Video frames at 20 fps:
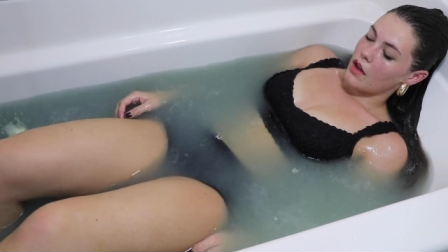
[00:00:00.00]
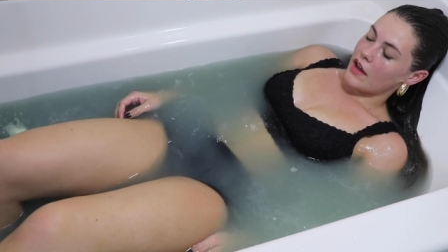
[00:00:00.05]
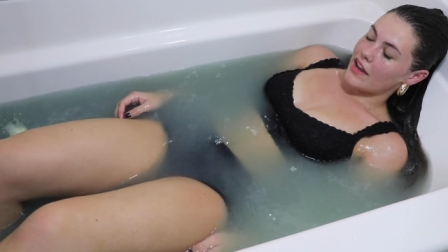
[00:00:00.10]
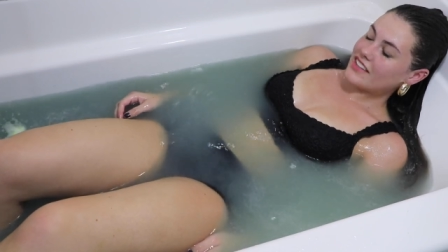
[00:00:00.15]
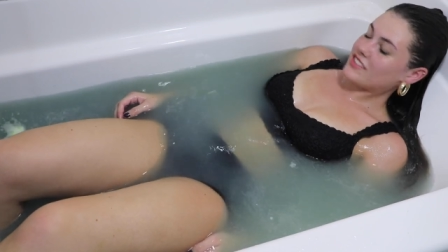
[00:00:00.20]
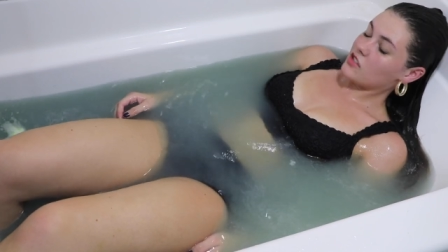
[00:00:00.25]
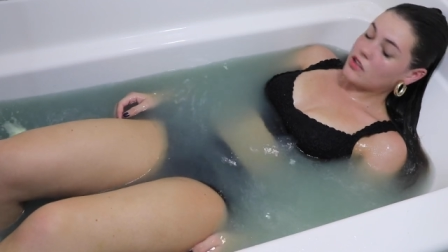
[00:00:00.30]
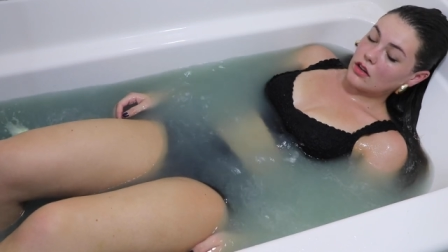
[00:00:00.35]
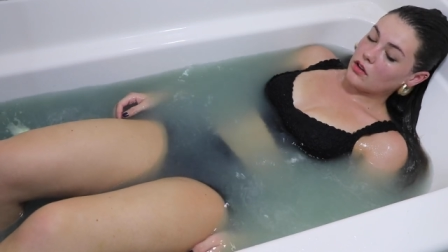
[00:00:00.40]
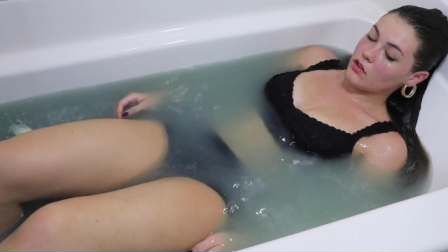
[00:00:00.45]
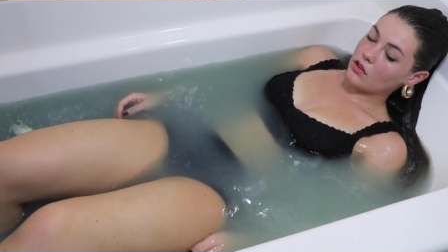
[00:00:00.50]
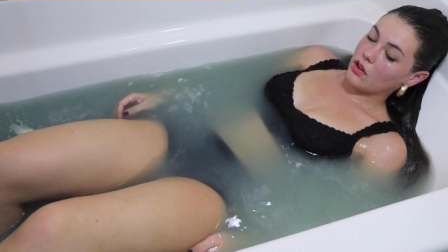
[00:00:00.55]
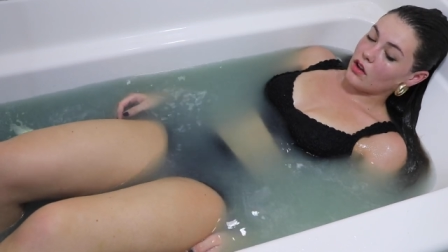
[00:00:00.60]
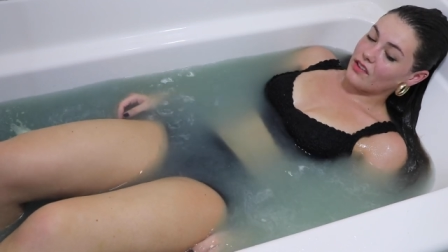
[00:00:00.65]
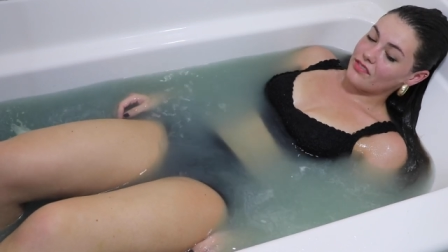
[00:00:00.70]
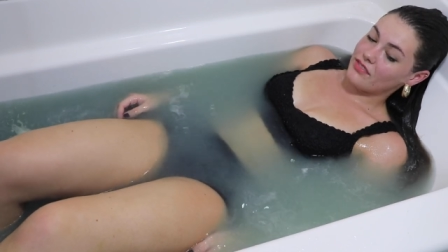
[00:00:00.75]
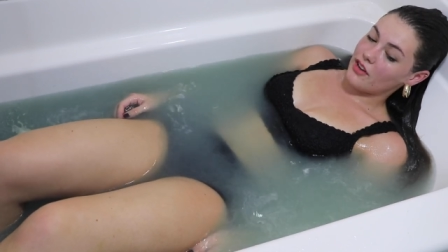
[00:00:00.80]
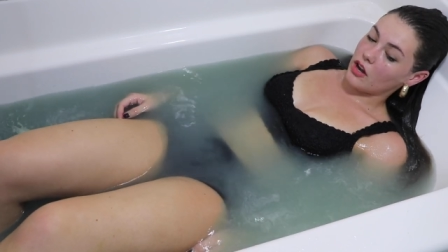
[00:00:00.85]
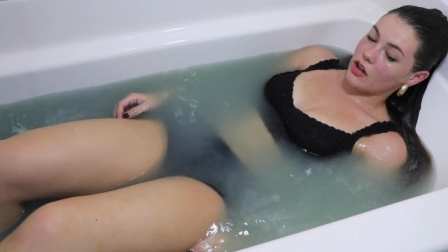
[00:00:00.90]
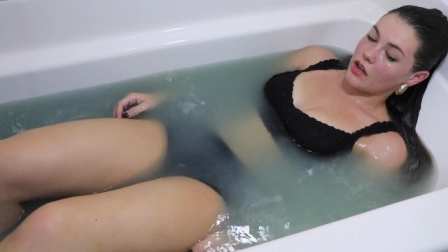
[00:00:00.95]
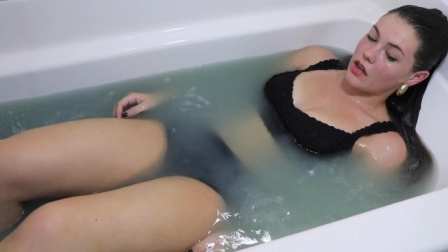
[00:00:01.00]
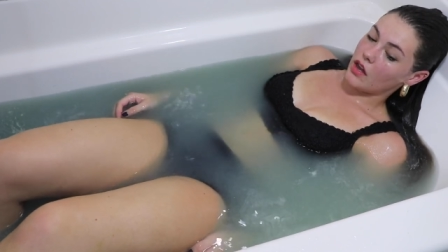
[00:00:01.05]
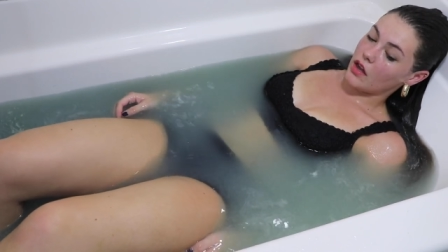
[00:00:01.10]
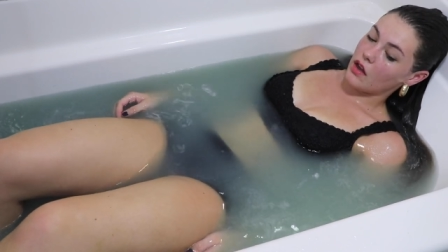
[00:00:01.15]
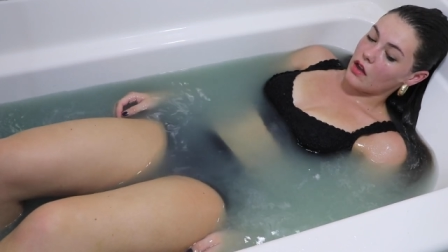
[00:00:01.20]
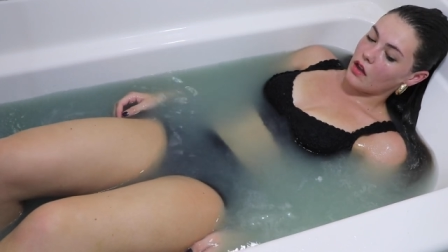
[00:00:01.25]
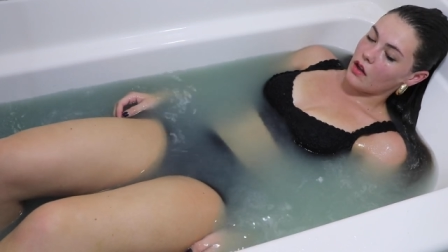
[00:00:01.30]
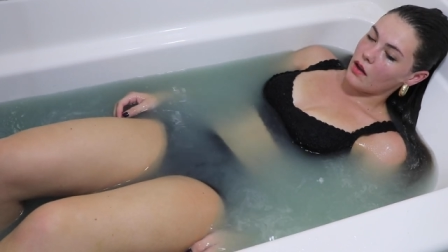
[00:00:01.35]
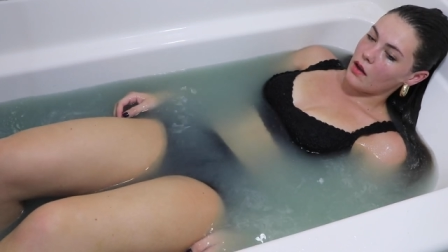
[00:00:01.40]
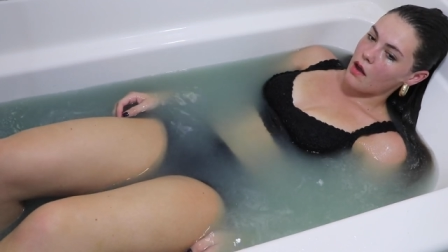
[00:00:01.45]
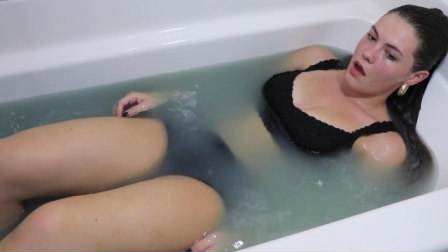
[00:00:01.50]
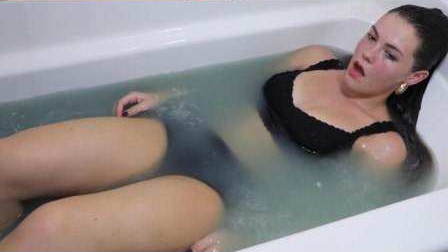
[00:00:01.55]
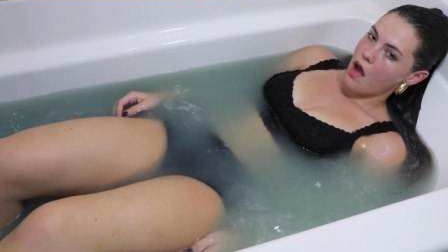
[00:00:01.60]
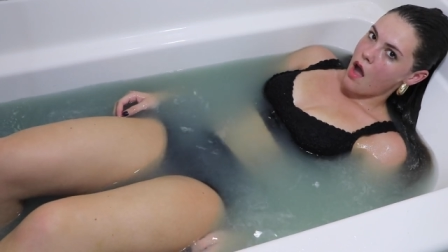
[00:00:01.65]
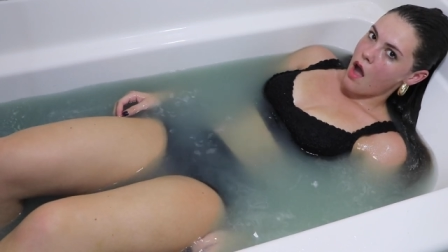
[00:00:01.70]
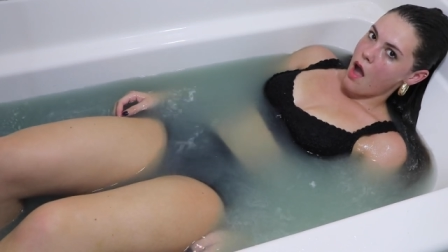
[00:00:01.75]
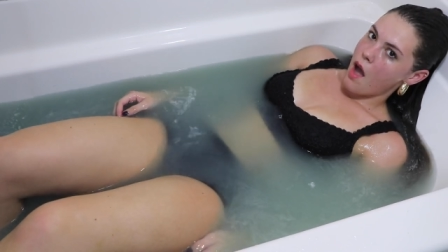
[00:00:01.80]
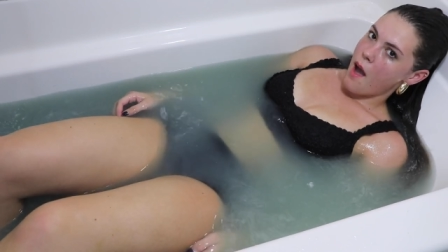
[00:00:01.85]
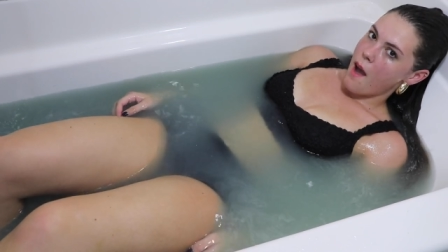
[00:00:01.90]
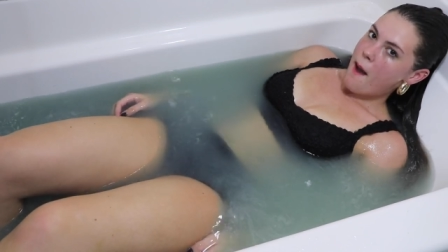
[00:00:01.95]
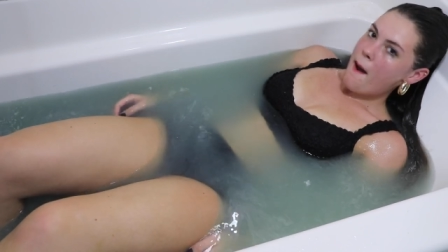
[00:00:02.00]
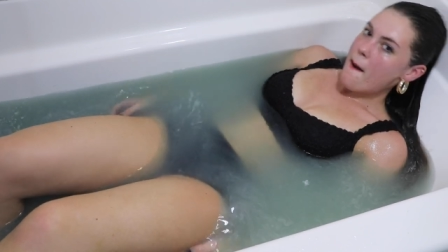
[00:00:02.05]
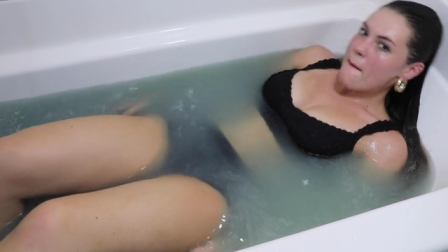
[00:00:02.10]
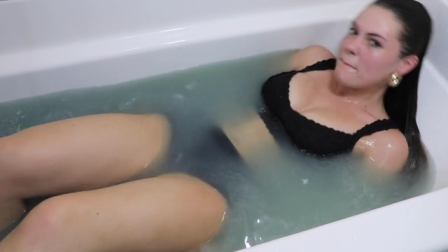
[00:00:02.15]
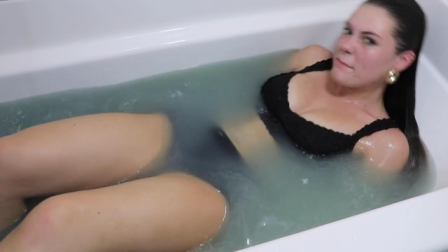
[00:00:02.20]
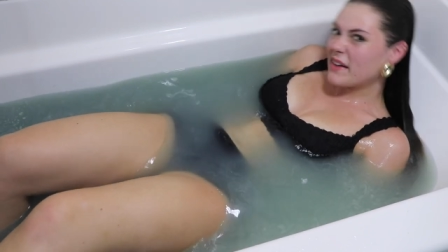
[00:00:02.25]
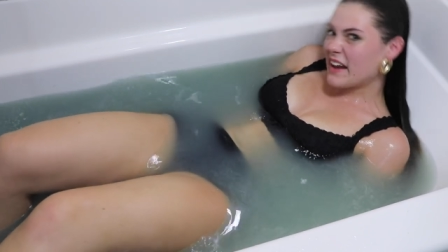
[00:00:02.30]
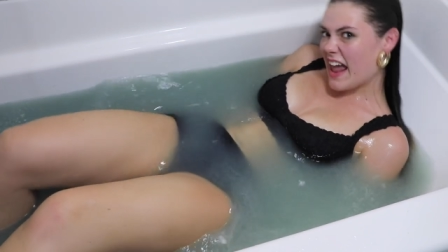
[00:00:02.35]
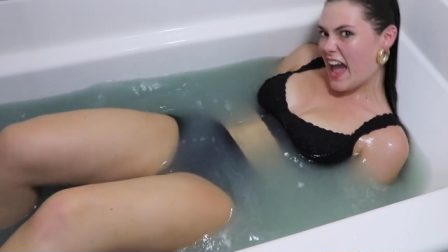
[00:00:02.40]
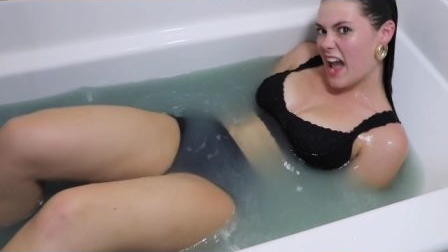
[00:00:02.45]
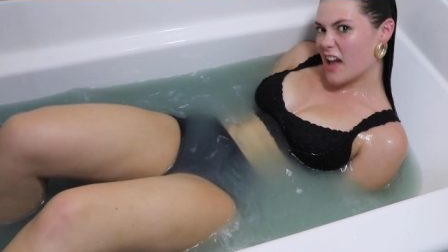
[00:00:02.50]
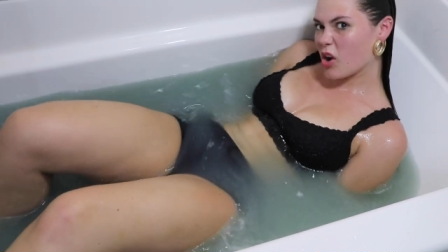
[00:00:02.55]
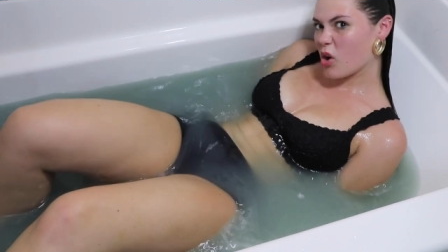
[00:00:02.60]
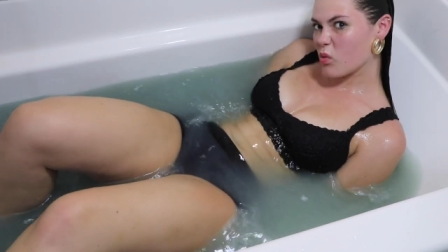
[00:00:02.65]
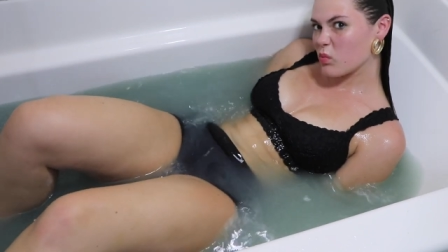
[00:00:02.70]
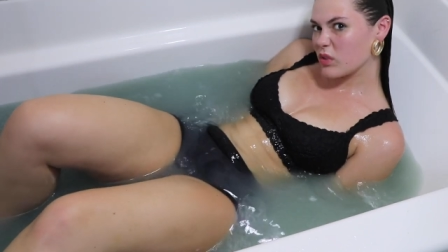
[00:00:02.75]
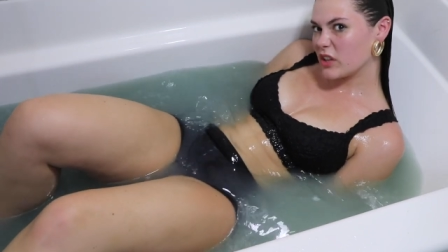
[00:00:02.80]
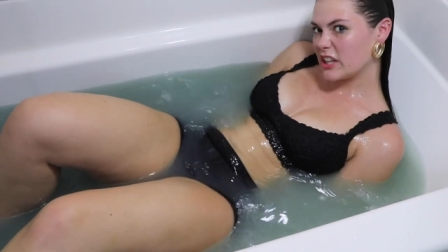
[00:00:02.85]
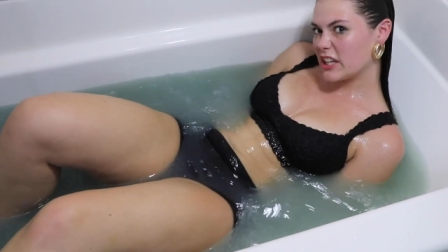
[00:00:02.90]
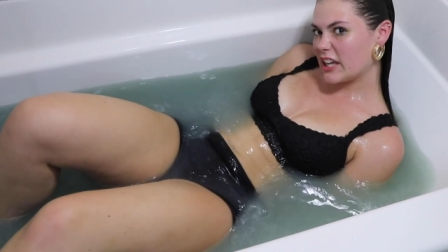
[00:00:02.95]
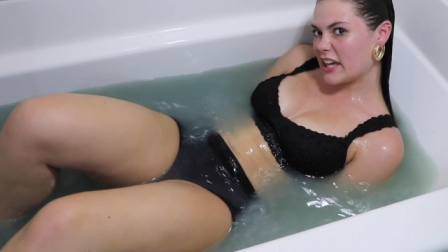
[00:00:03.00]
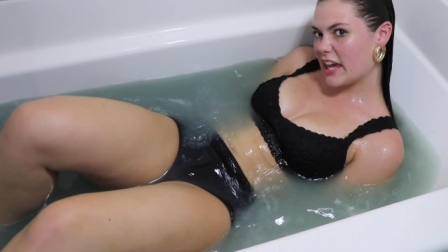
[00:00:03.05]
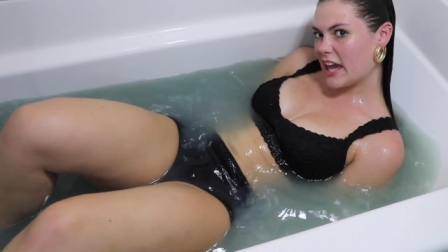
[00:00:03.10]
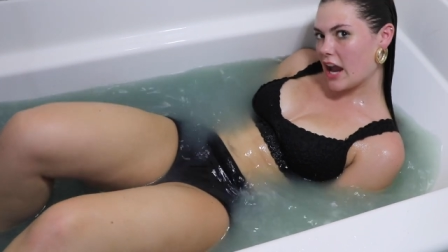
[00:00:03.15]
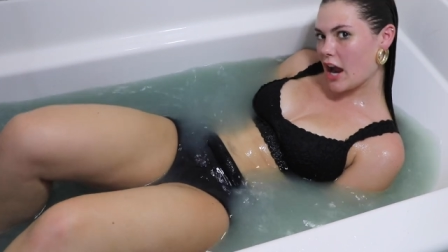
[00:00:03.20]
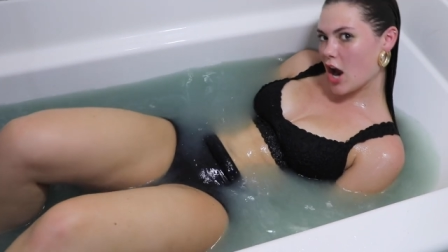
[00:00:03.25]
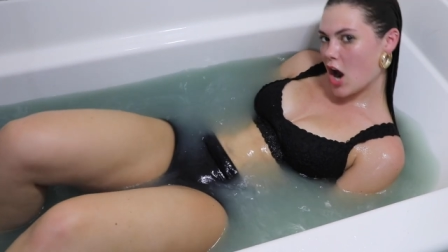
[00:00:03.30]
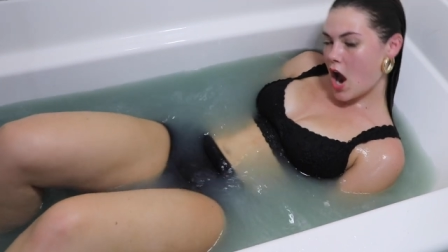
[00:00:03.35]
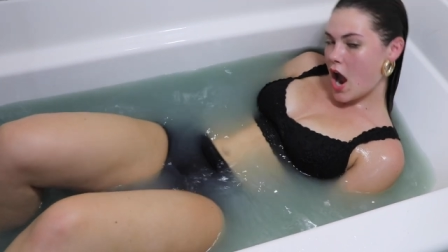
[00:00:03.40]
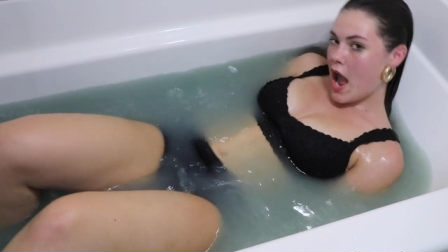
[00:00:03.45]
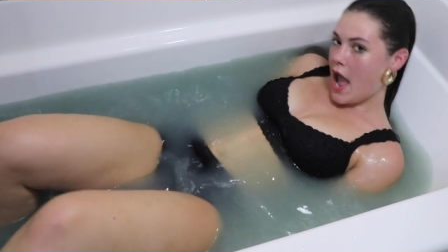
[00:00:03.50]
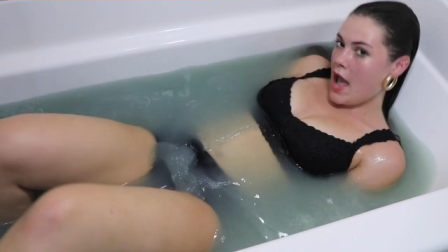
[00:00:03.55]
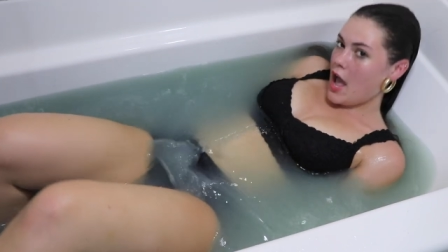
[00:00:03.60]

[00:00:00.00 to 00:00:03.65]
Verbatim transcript: It's gonna look funky. But I don't really care.